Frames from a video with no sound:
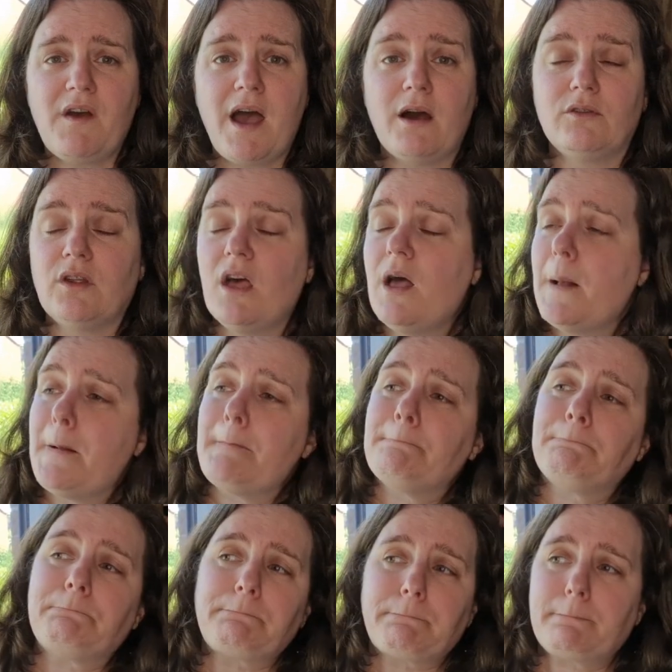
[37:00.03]
be found.
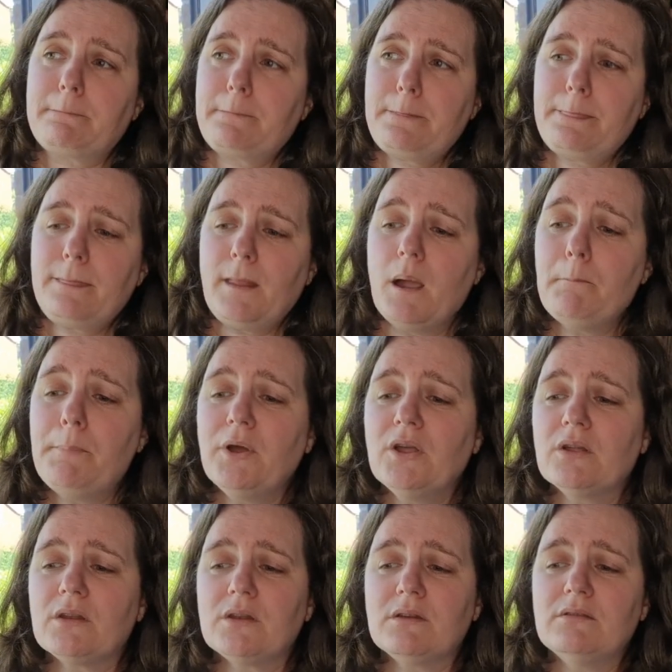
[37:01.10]

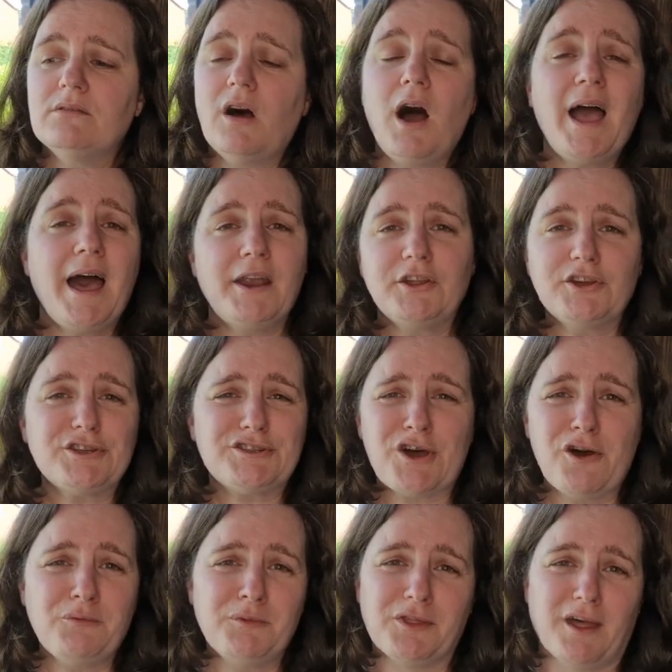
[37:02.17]
But I had a good
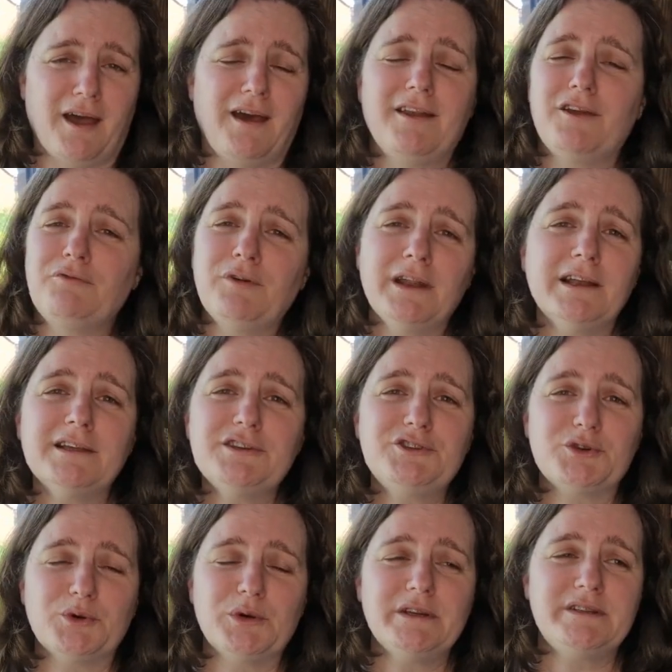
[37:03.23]
time with it and I really
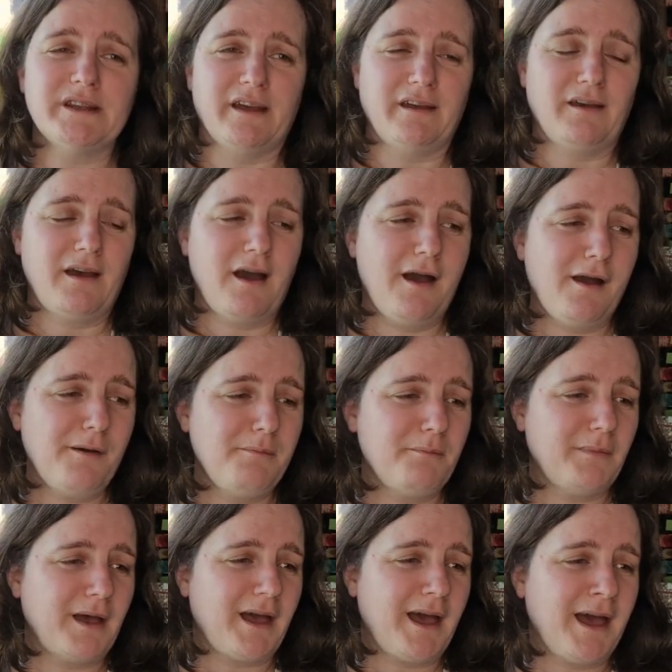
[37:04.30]
enjoyed it.
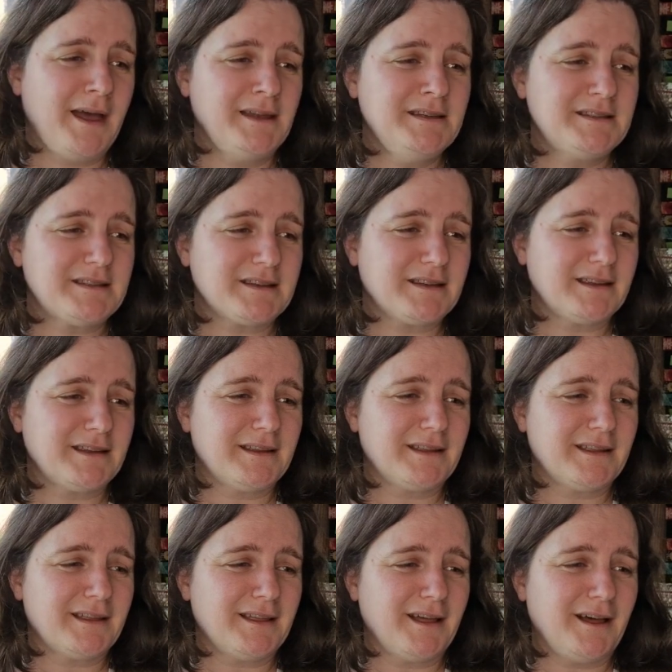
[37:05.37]
Um, and
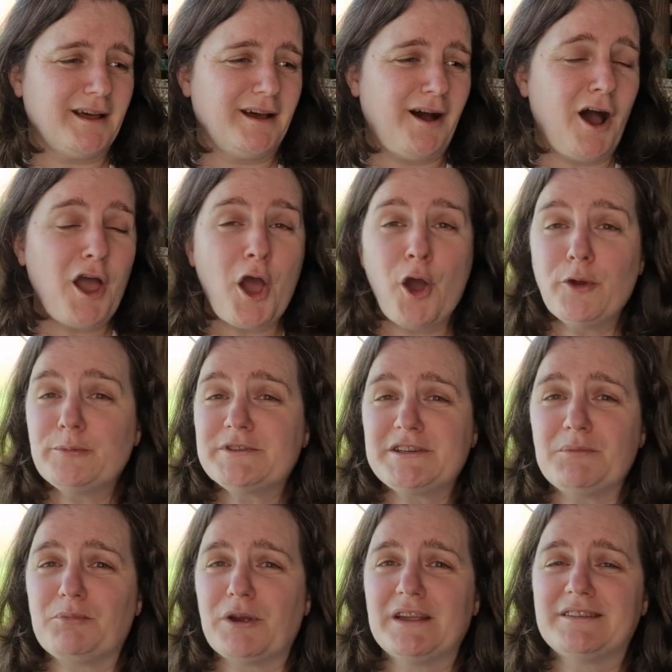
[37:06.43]
I hope
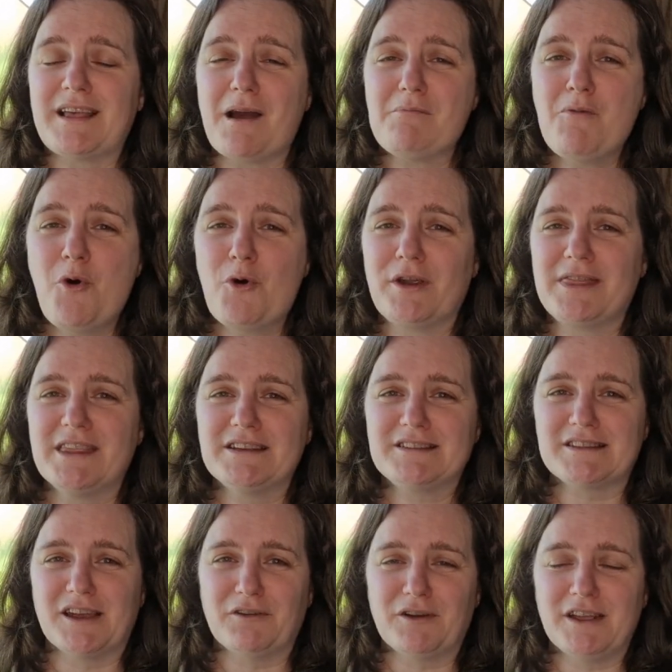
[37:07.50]
she brings out more in this
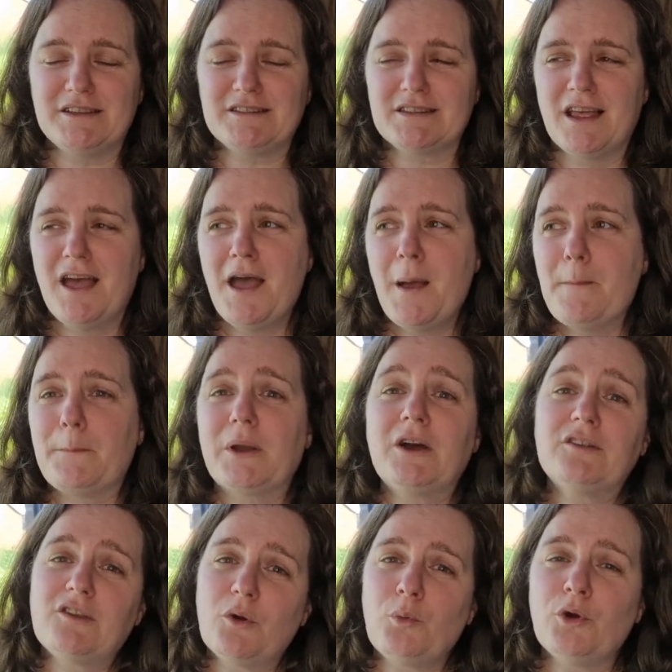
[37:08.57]
series
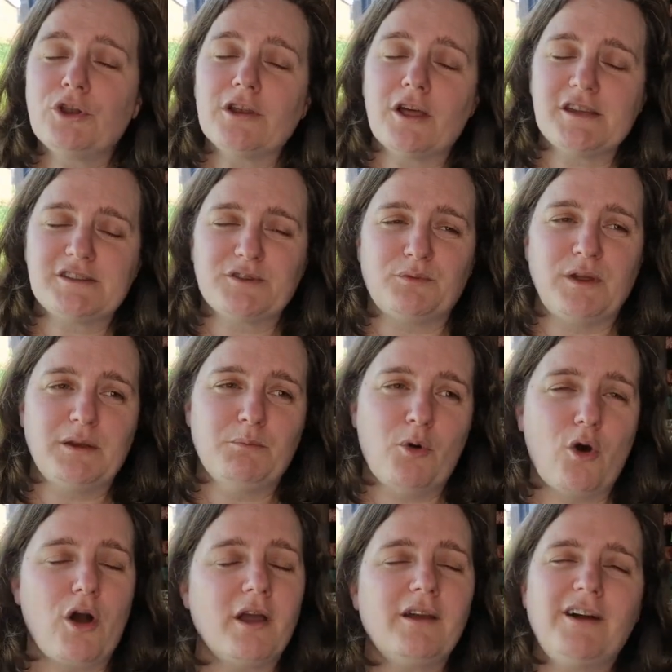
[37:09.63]
because I would like to read
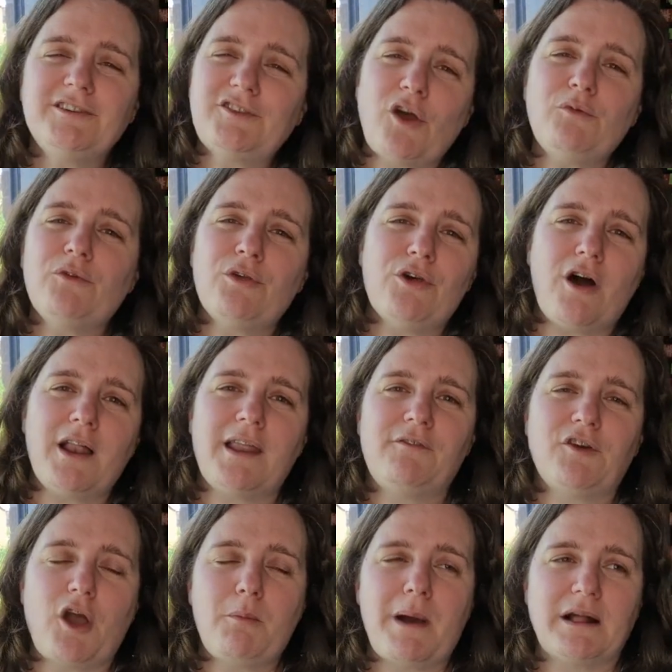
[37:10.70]
more. I, I don't know that I'll
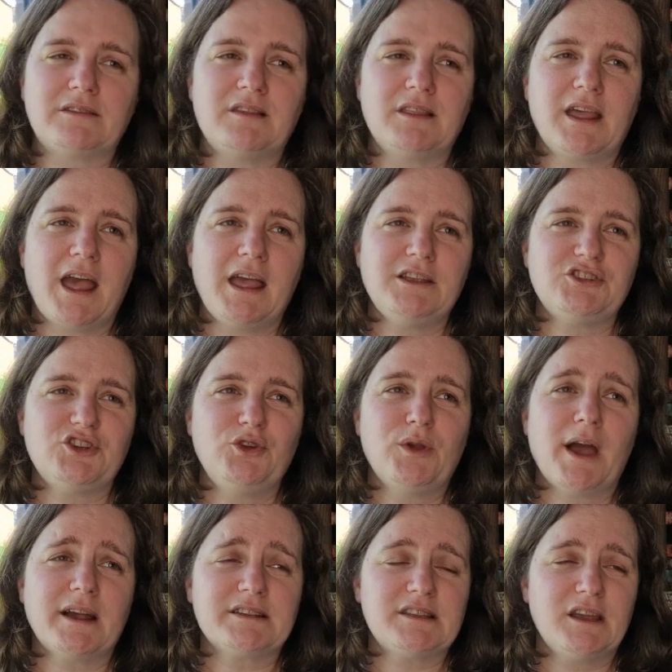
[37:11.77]
ever go back to the Kate
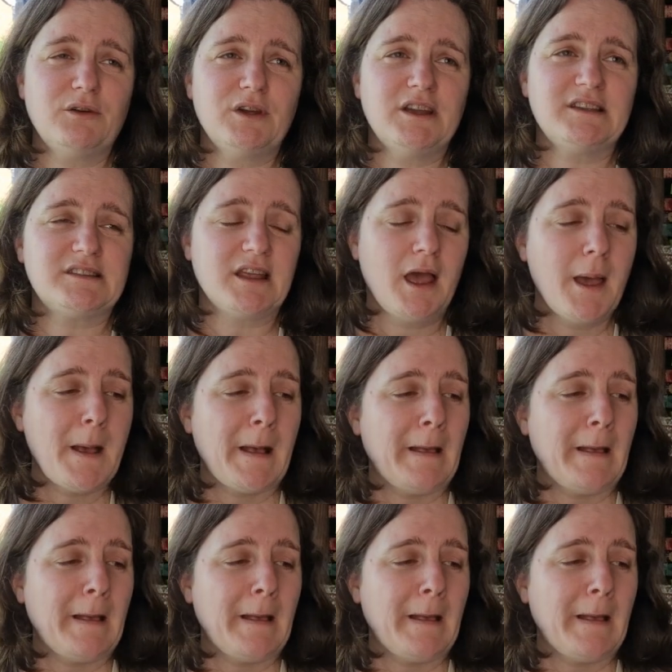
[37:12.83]
Shugak series,